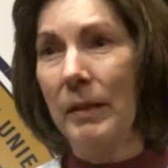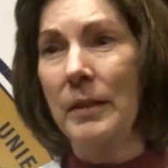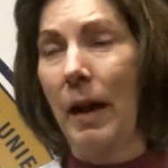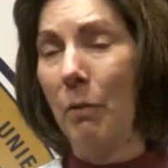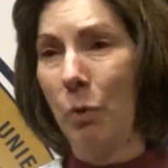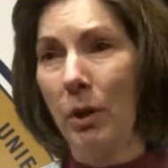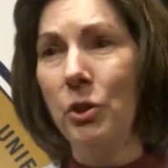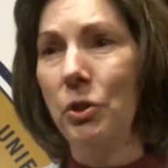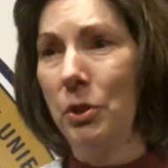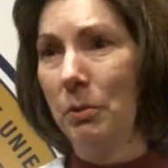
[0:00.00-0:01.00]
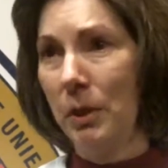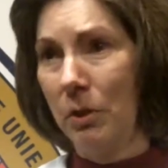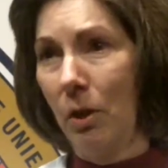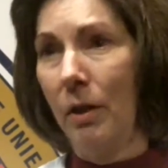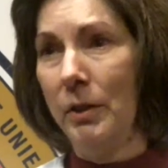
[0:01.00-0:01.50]
Is I want you to
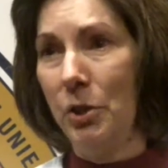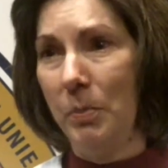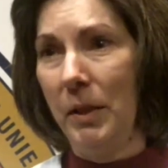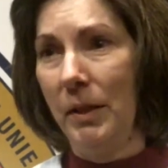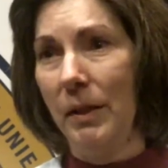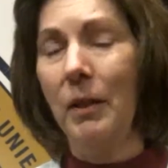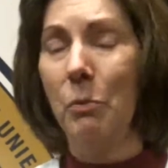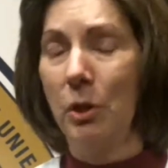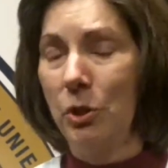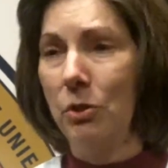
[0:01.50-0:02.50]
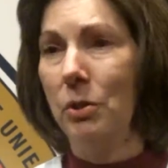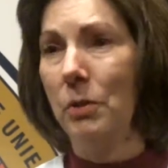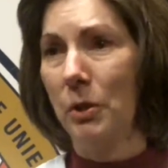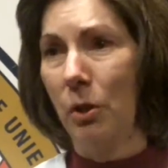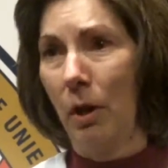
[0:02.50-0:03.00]
acknowledge me, and I want you
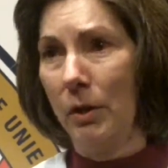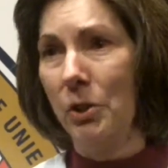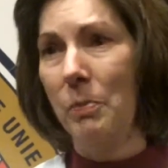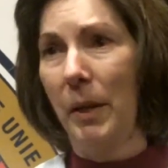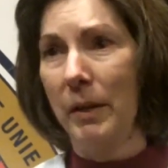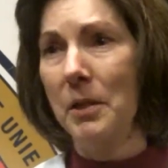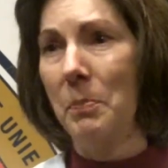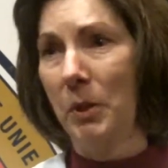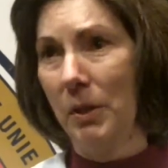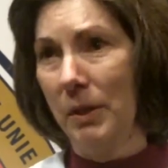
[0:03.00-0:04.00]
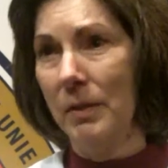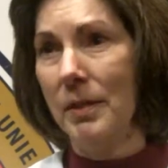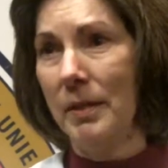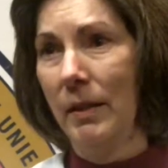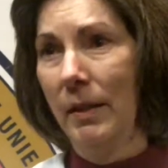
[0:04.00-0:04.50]
to acknowledge my
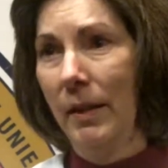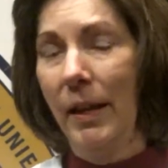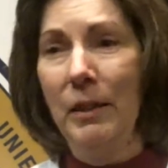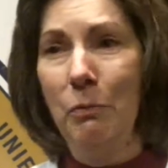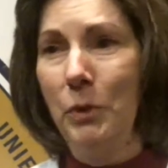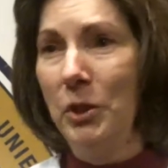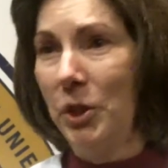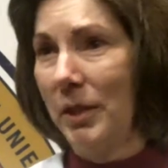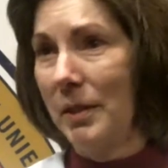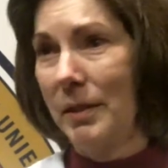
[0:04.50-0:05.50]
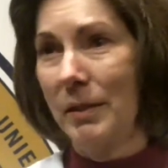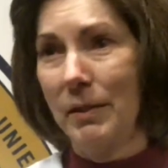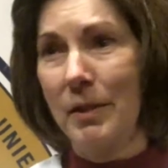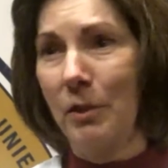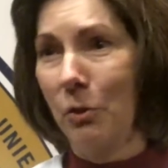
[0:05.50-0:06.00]
experience. And if we just
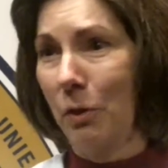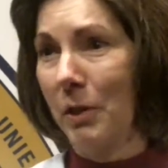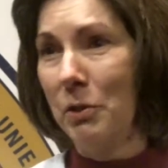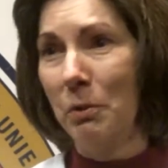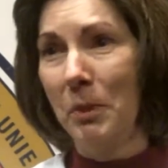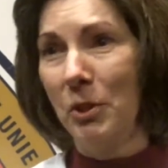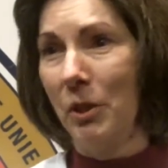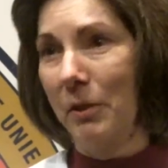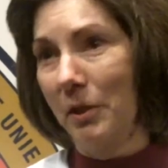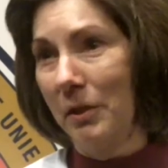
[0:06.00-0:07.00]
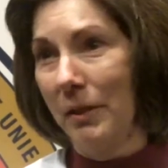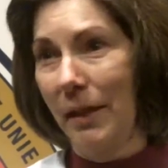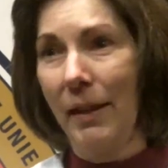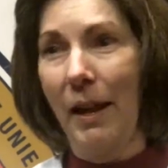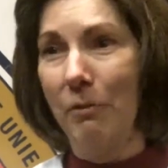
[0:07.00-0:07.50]
sit across from each other
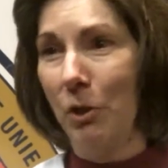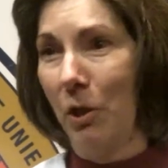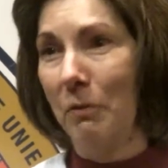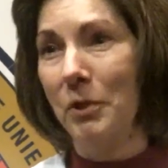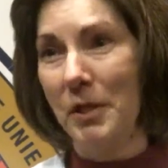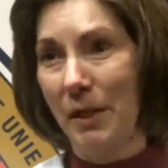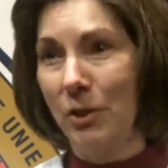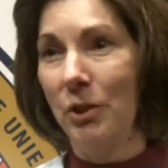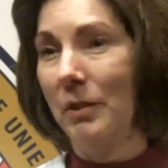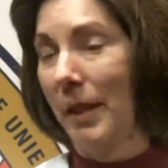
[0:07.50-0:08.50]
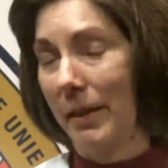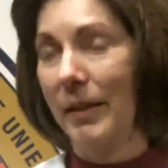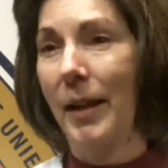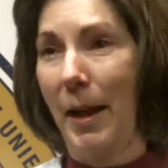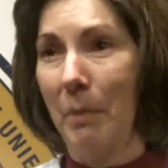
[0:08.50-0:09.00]
and have a conversation, that
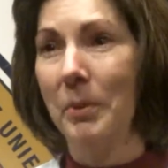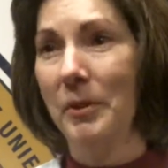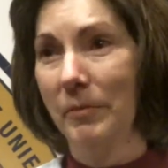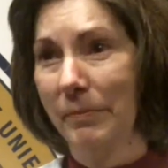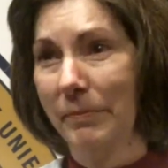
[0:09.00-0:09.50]
can happen.